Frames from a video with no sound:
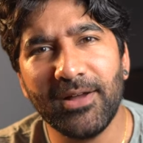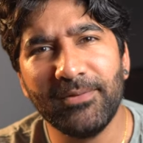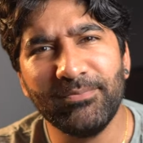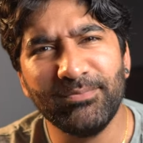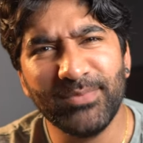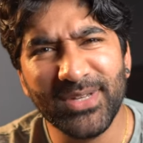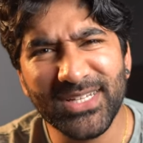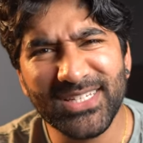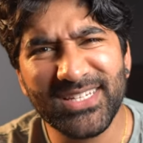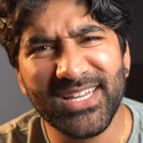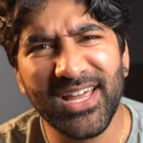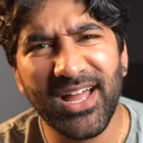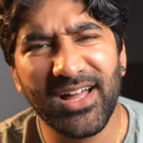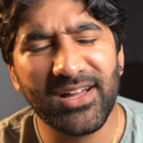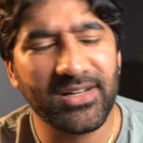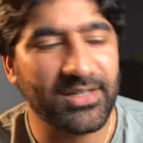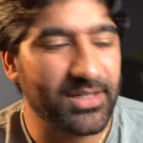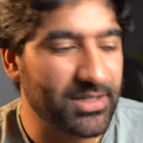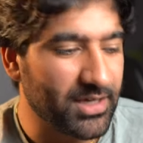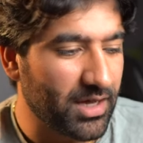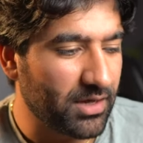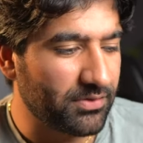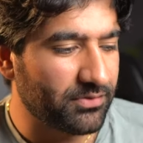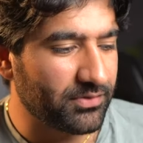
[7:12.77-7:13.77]

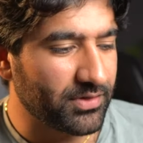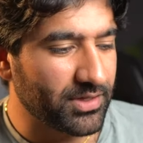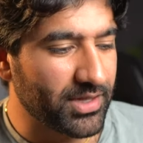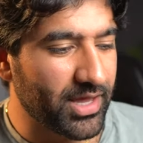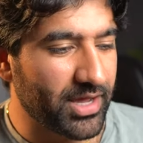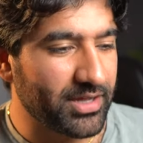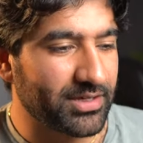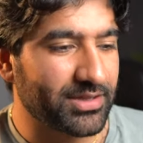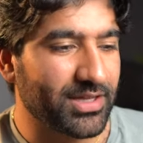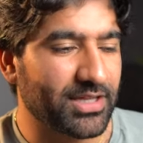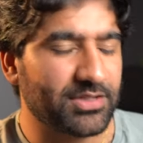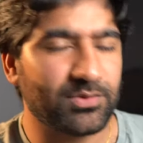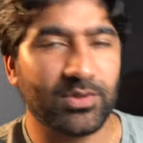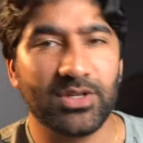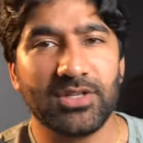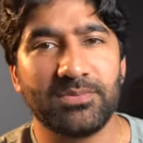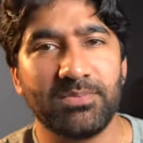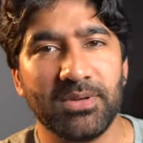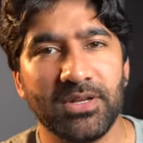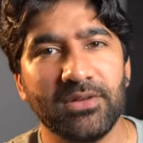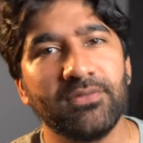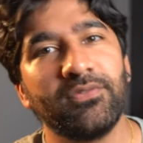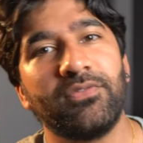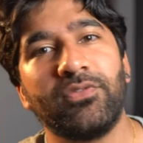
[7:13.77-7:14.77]
mentality. I feel like that's what
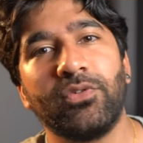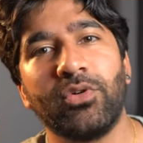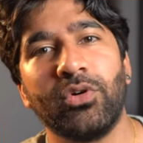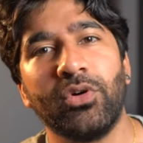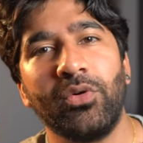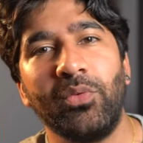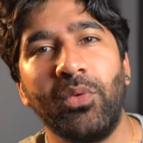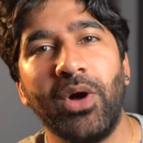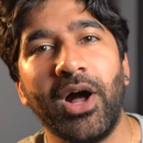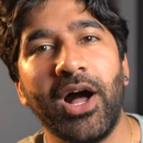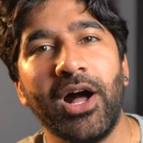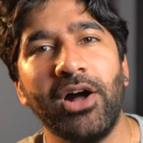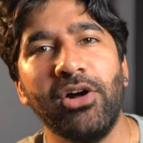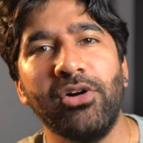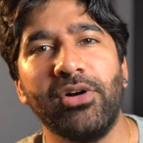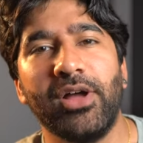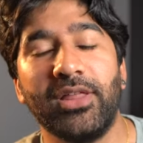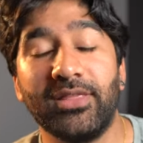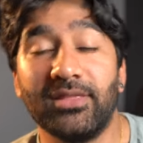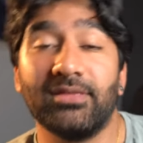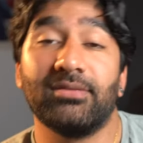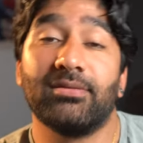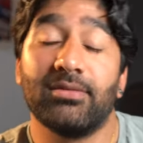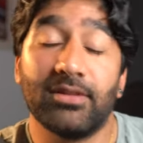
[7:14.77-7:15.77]
it's been for a while.
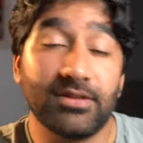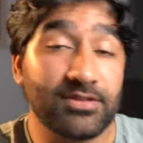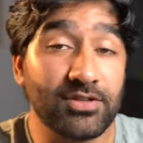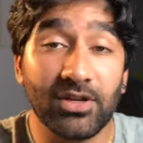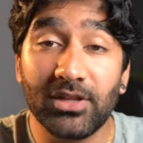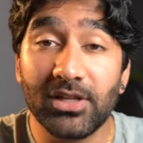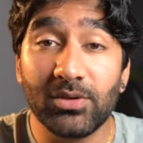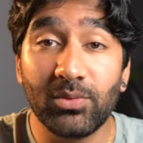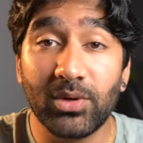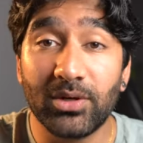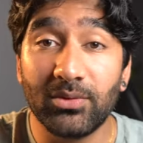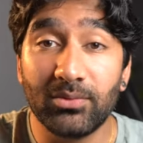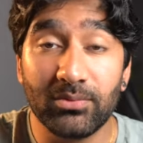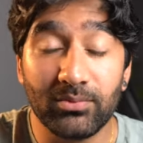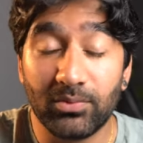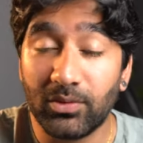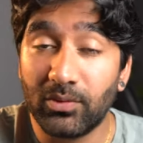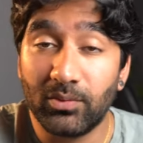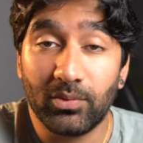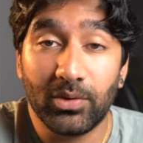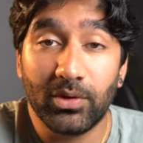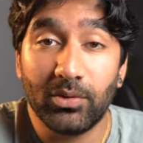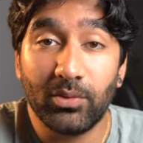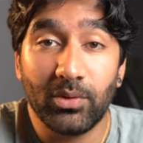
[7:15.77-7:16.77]
And certainly
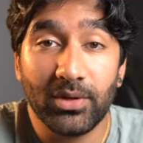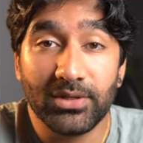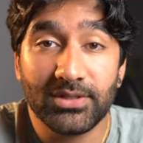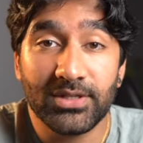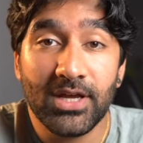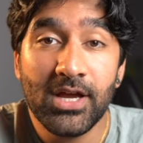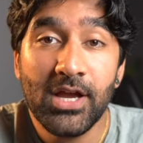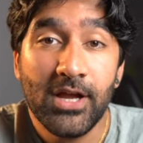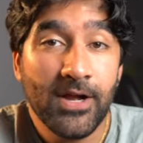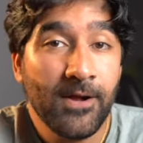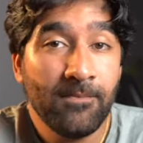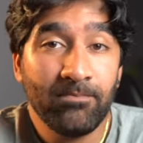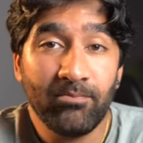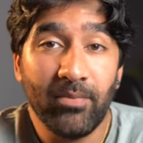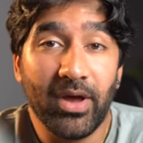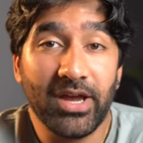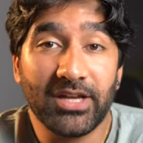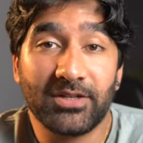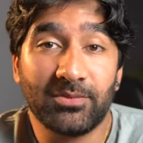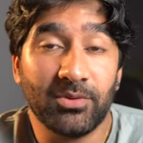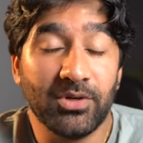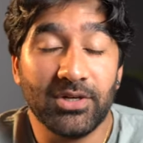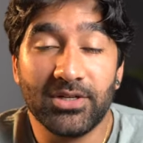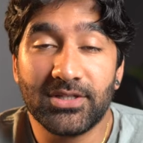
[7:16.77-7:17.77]
what was
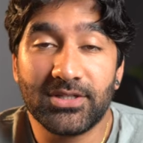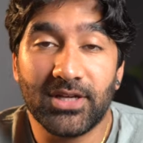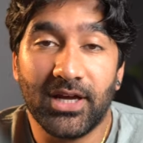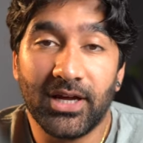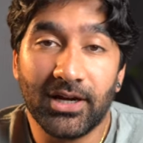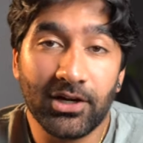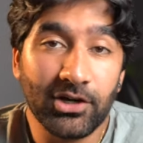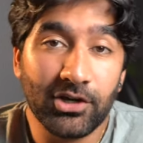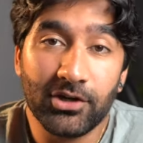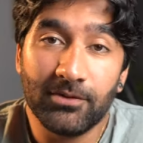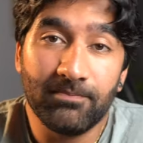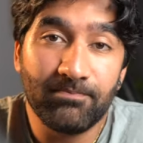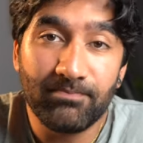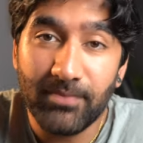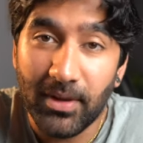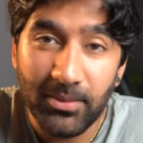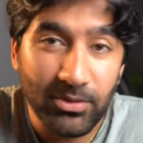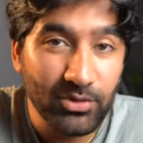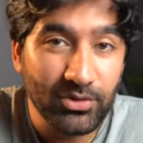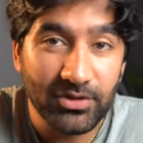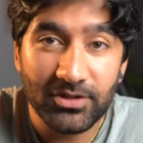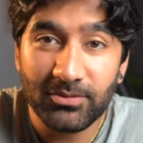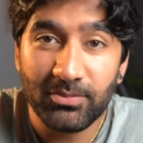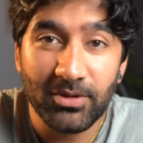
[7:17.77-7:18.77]
my experience. I don't know,
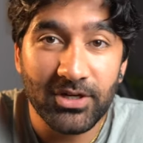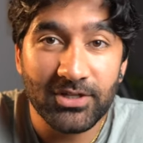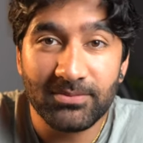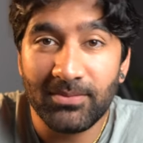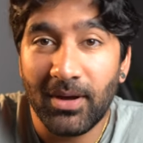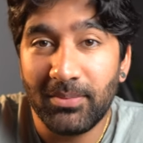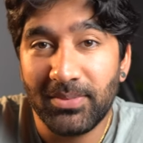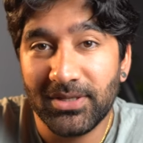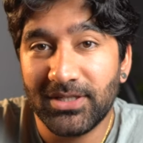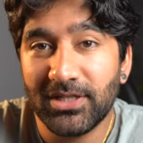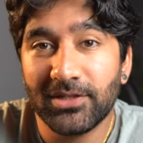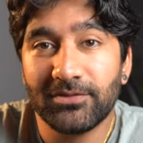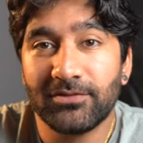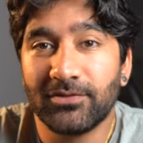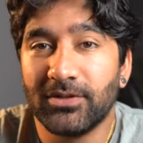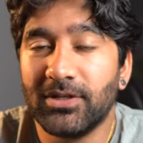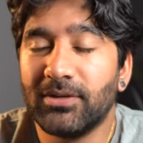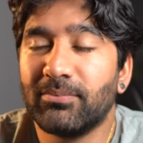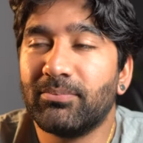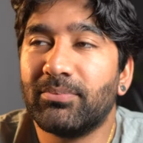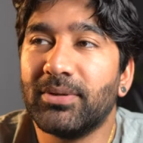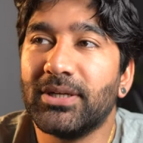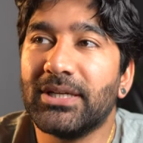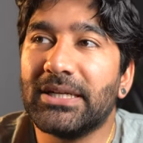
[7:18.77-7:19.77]
maybe your experience might be
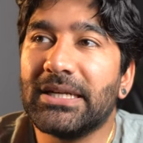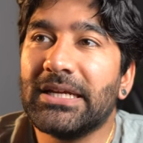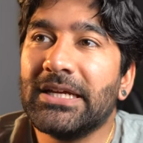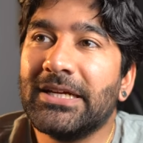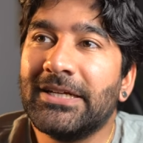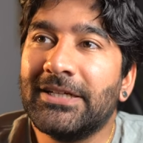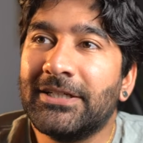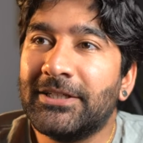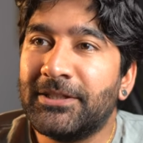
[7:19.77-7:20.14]
different, but